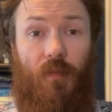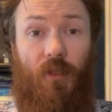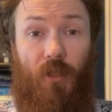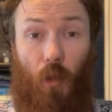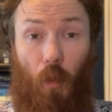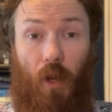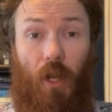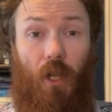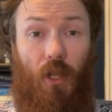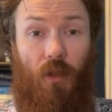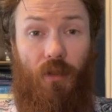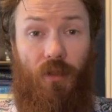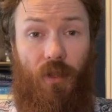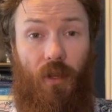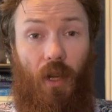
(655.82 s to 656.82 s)
So we're going to
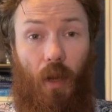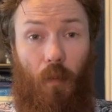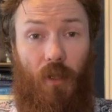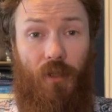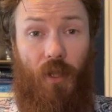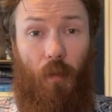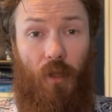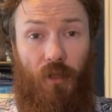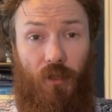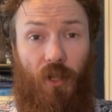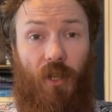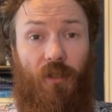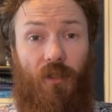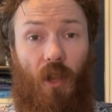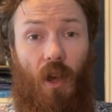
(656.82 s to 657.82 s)
use the numbers that we
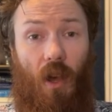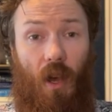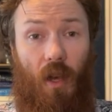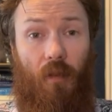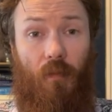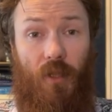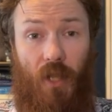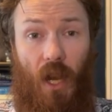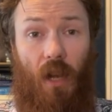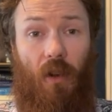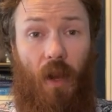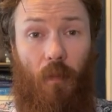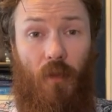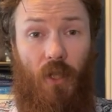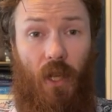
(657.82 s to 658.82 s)
just saw on Retire
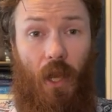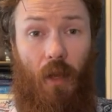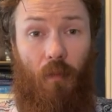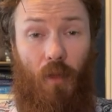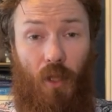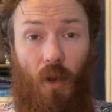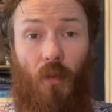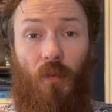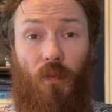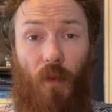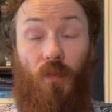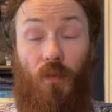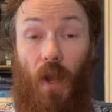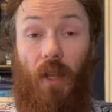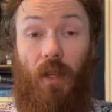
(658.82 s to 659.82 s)
MGM,
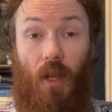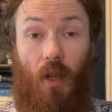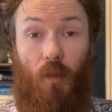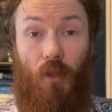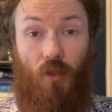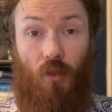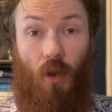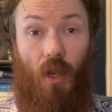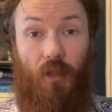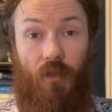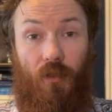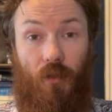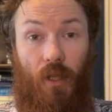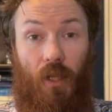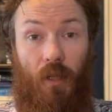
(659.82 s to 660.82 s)
find our withdrawal
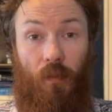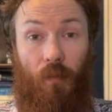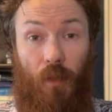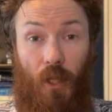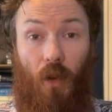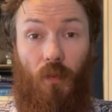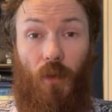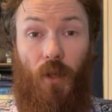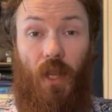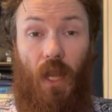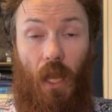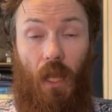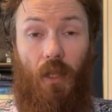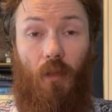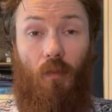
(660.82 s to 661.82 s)
stream, for
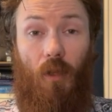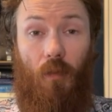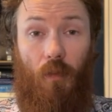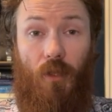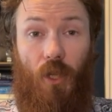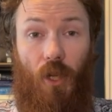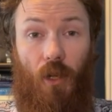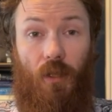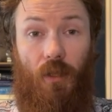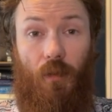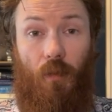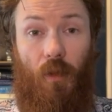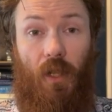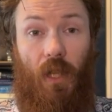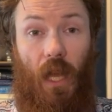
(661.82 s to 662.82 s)
the annual
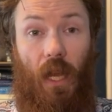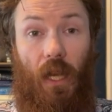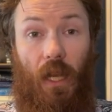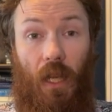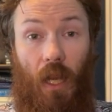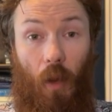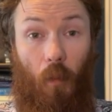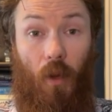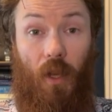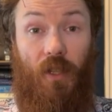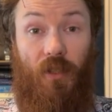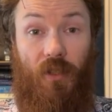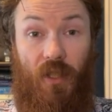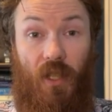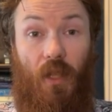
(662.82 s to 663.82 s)
returns we're getting, and we're going
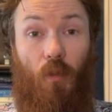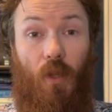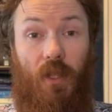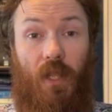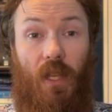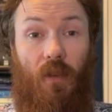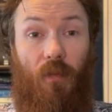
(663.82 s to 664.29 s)
to see what the